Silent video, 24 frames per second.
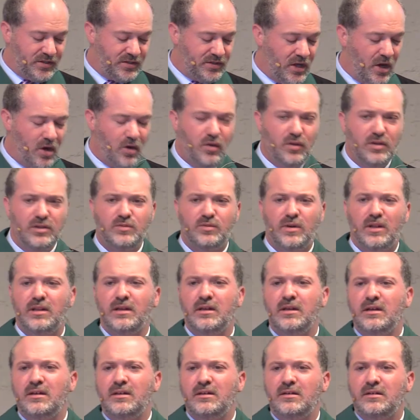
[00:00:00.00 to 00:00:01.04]
with stones,
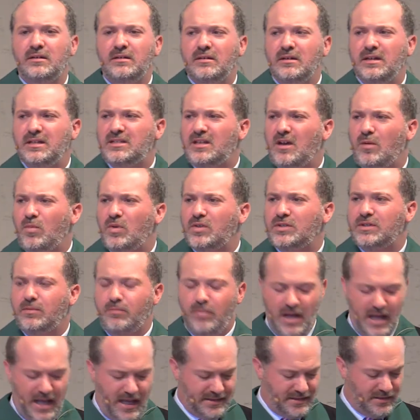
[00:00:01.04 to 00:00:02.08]
well, it's almost
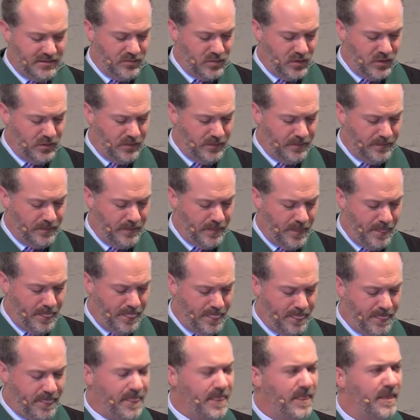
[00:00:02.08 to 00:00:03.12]
impossible.
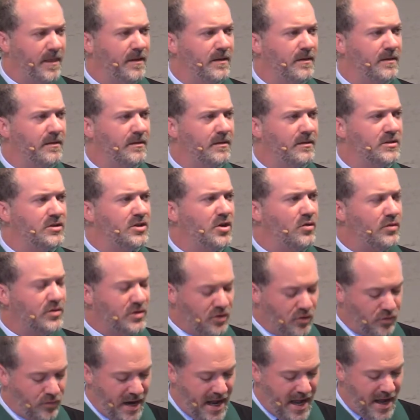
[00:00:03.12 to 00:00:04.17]

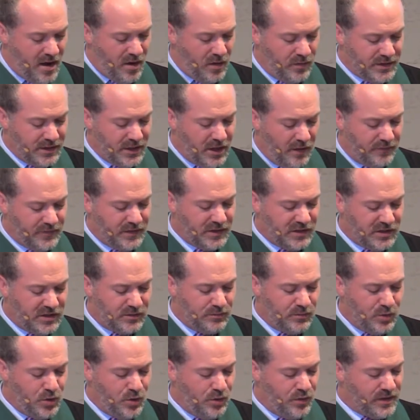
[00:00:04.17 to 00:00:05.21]
Stones are round and often
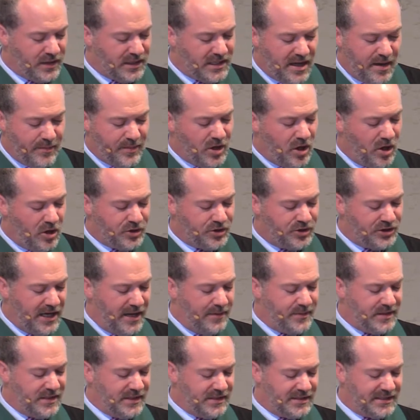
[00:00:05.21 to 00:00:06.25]
smooth and come in all
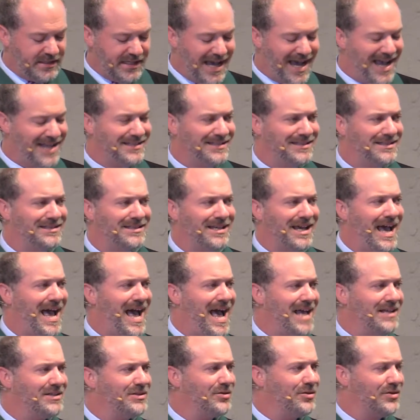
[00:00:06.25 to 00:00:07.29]
shapes and sizes. It's a
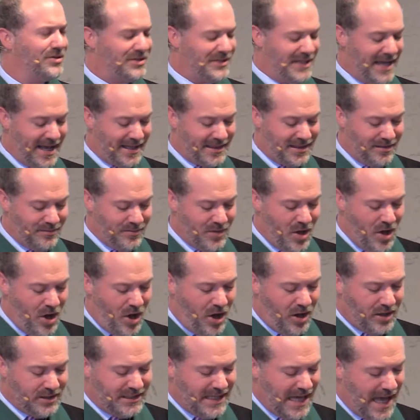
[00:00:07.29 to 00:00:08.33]
hassle to stack them
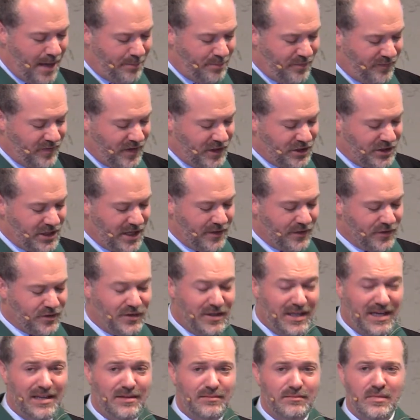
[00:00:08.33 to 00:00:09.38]
on top of each other.
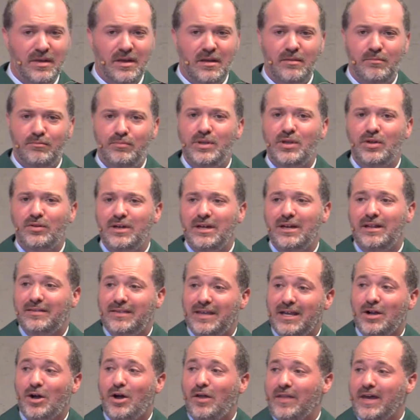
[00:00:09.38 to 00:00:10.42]
So they didn't build
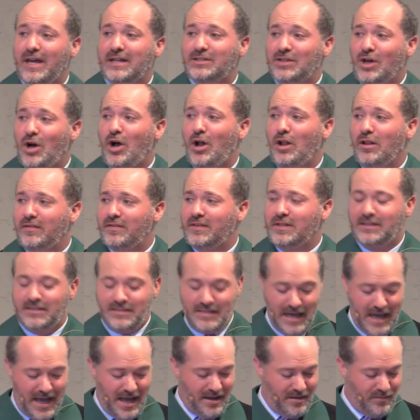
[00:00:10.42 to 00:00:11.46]
anything all that tall at this
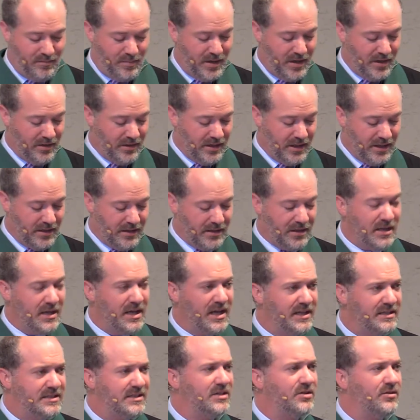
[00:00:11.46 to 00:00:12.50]
time period
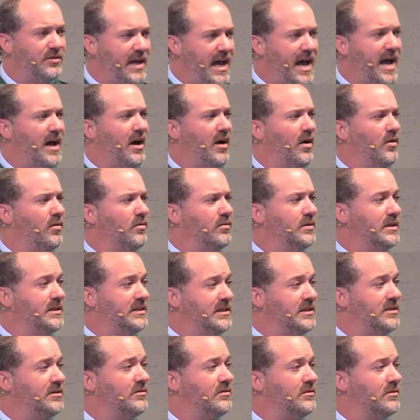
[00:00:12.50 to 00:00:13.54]
until now,
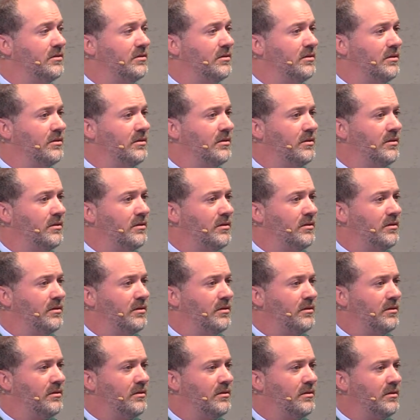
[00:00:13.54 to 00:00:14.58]
until
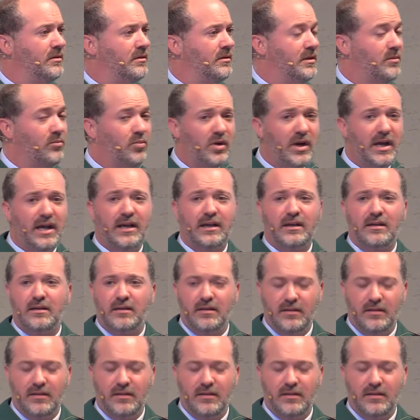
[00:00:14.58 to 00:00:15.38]
brick.